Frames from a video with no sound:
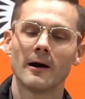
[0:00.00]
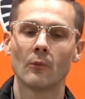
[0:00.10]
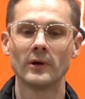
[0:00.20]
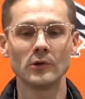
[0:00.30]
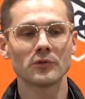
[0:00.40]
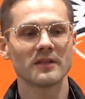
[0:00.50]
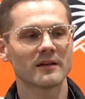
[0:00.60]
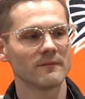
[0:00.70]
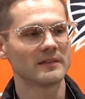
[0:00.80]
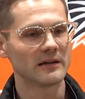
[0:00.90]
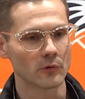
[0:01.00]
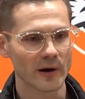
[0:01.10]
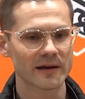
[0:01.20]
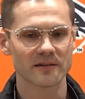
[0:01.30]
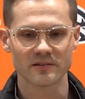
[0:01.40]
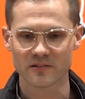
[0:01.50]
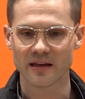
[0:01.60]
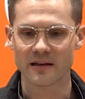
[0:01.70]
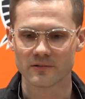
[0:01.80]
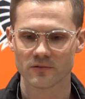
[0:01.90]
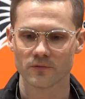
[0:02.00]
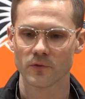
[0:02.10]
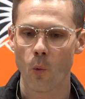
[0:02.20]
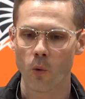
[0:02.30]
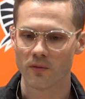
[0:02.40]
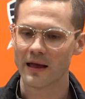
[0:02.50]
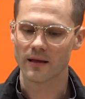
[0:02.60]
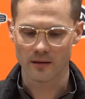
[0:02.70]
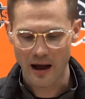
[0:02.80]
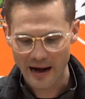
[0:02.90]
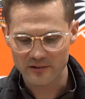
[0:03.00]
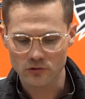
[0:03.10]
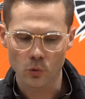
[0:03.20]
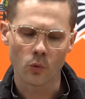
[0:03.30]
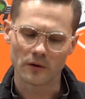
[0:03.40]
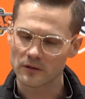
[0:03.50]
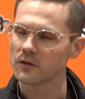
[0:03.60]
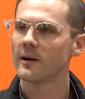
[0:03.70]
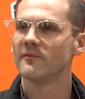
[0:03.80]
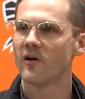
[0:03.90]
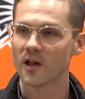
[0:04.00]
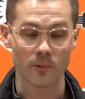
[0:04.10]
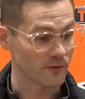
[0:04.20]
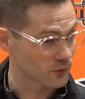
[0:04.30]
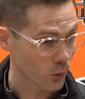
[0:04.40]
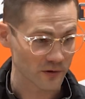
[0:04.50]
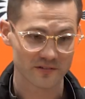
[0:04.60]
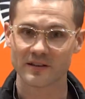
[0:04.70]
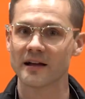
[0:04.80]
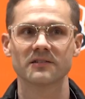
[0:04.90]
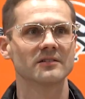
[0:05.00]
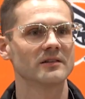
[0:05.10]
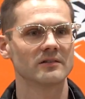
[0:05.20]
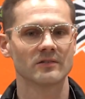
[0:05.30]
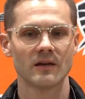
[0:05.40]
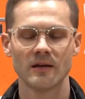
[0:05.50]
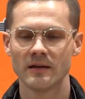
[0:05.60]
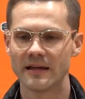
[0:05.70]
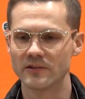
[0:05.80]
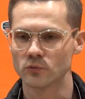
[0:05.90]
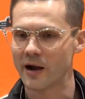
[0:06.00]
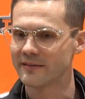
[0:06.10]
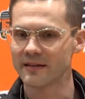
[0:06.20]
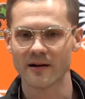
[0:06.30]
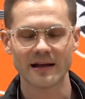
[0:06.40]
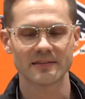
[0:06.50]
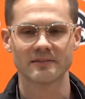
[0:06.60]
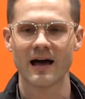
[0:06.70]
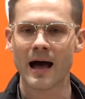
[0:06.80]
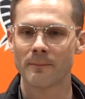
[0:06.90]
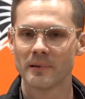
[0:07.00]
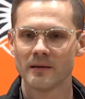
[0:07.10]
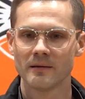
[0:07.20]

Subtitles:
When you think of the greatest states for like high school and club volleyball, of course, Texas is right there at the top.